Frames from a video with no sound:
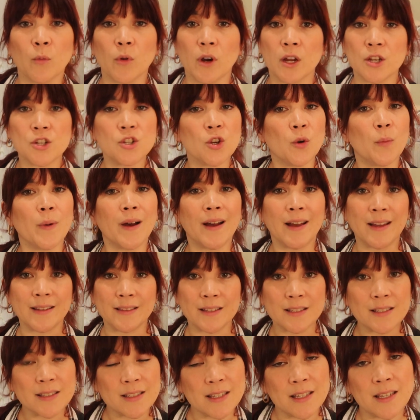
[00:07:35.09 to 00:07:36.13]
where I show behind
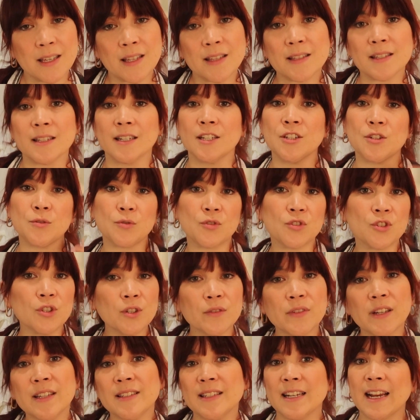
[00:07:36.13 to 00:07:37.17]
the scenes and I do
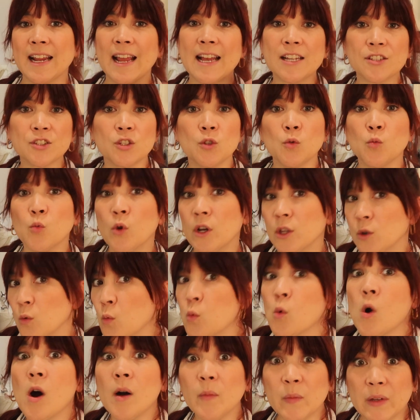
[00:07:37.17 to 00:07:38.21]
surveys and I ask you what you
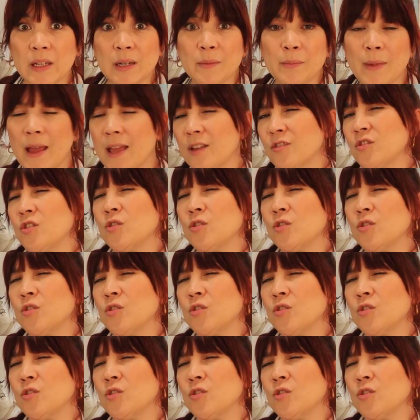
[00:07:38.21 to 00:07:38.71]
want me to make.